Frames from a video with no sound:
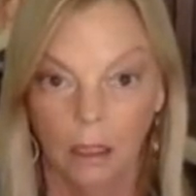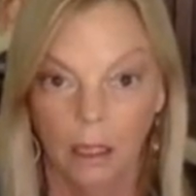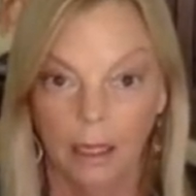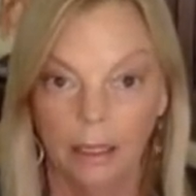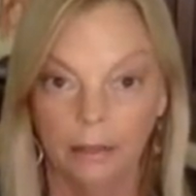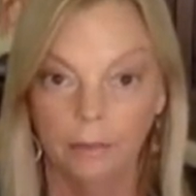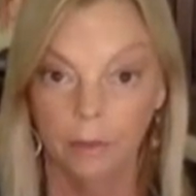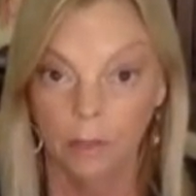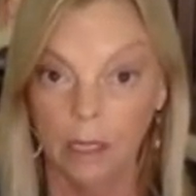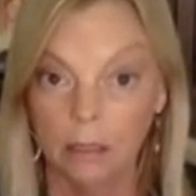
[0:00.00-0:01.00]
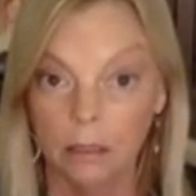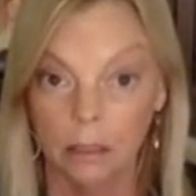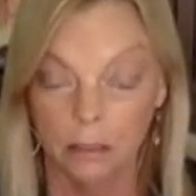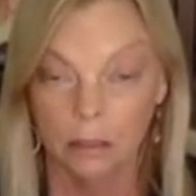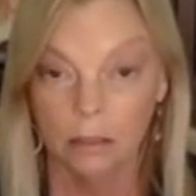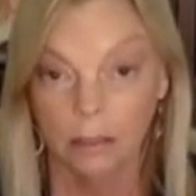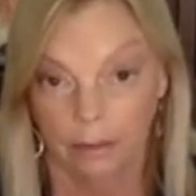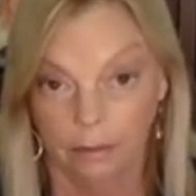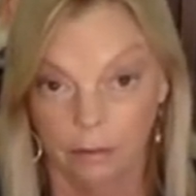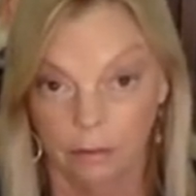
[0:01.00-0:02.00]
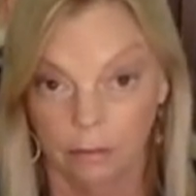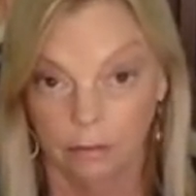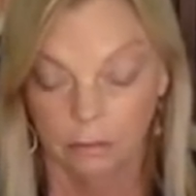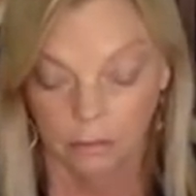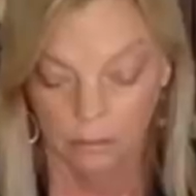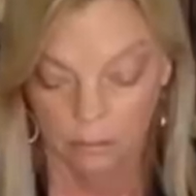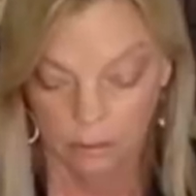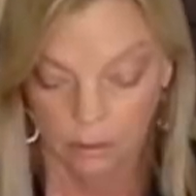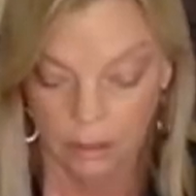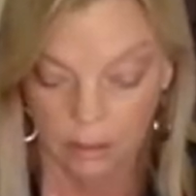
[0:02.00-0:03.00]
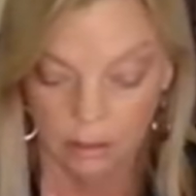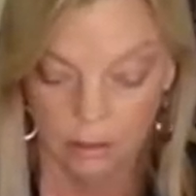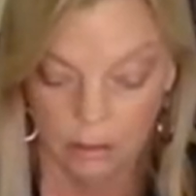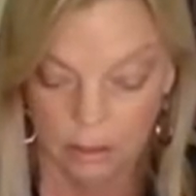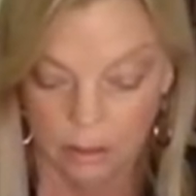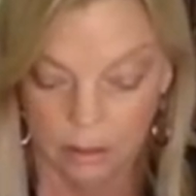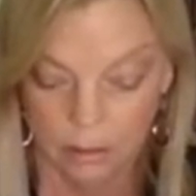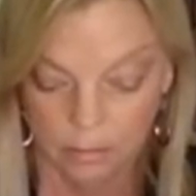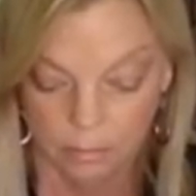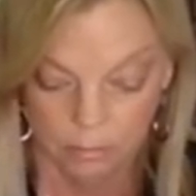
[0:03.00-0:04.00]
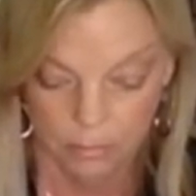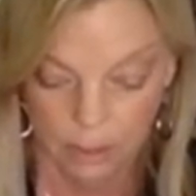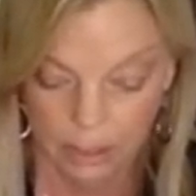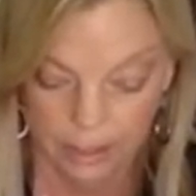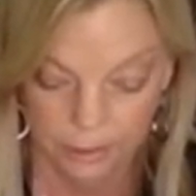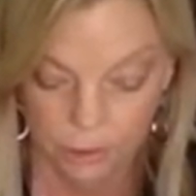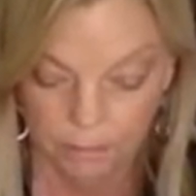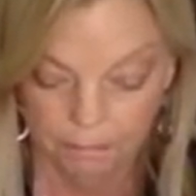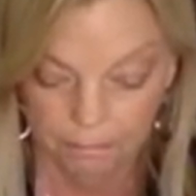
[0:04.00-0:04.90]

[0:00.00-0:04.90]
I think that is yes. So there is some connection.